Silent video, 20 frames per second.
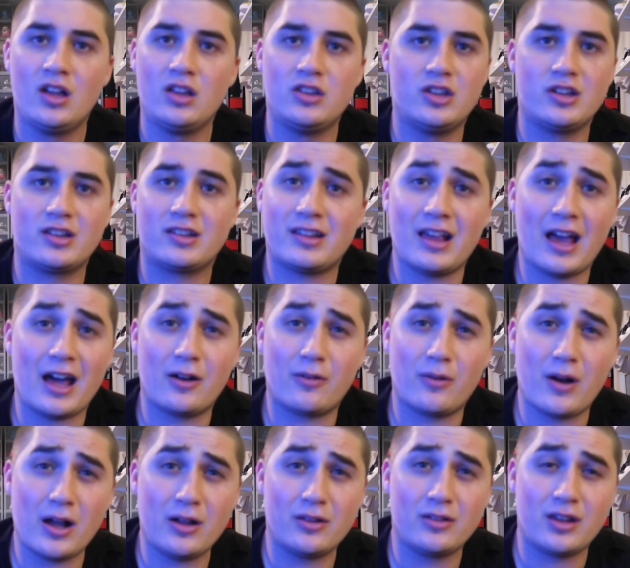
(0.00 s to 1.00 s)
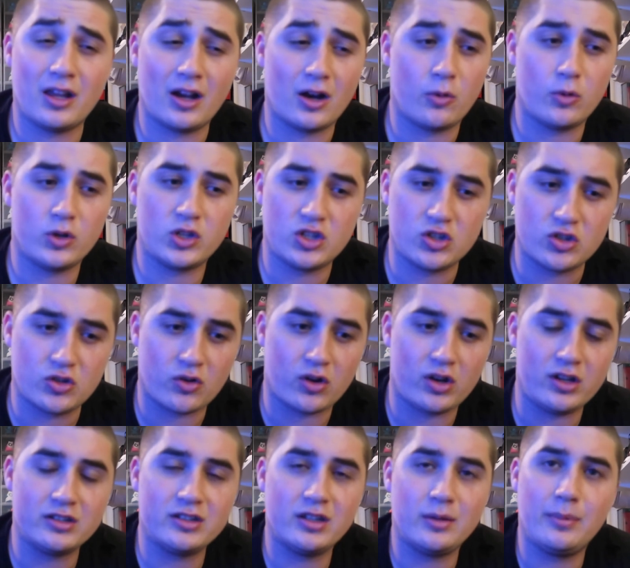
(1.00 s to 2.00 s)
just sat around there, which is
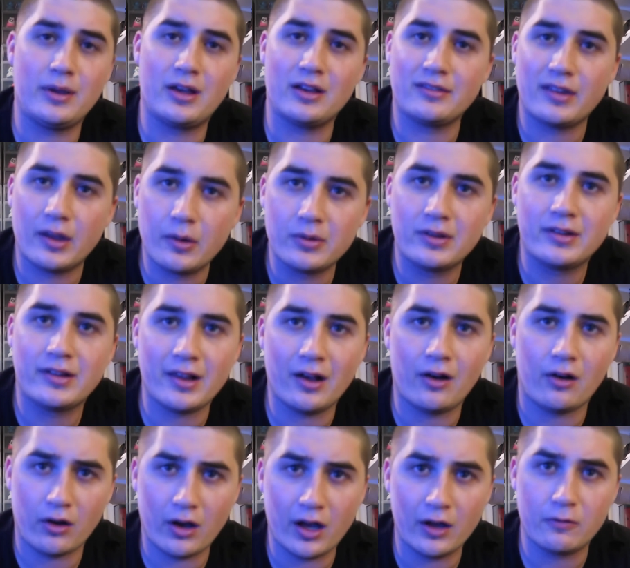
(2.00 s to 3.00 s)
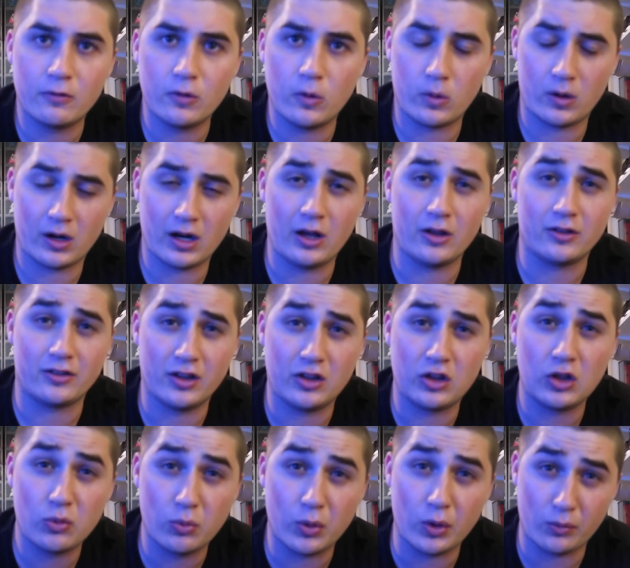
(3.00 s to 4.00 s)
crazy because they would sell everywhere else.
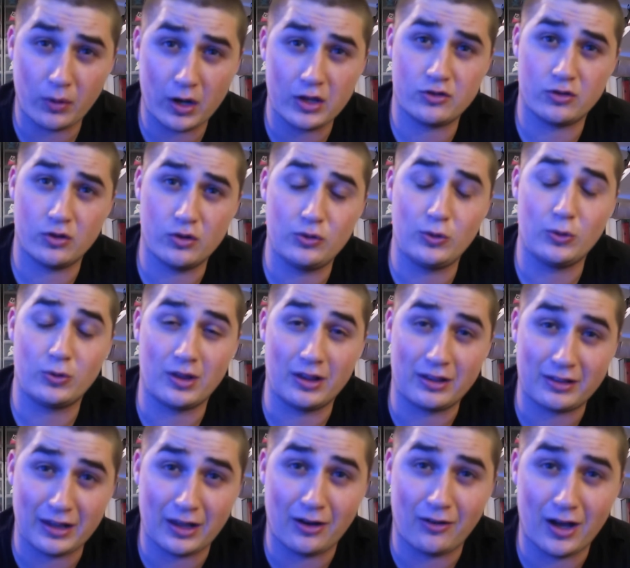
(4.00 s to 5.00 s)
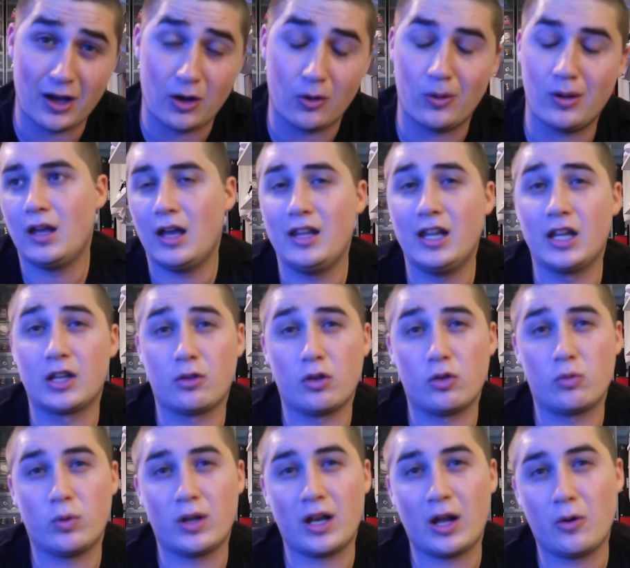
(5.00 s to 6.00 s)
This is when retros used to sell out. And this
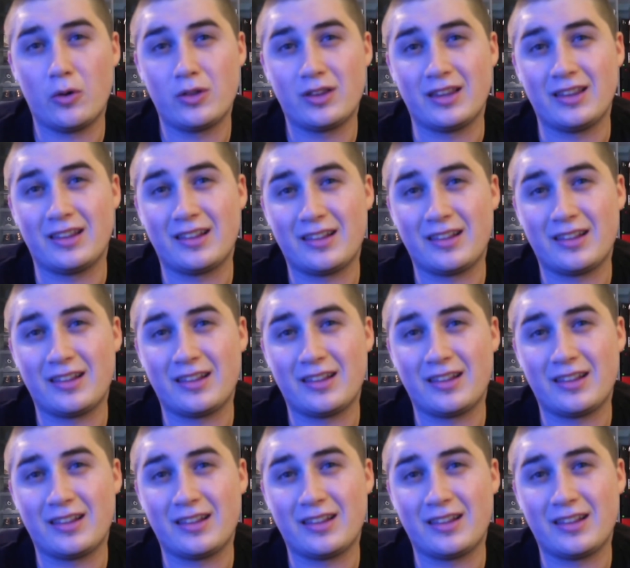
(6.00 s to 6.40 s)
was when I was in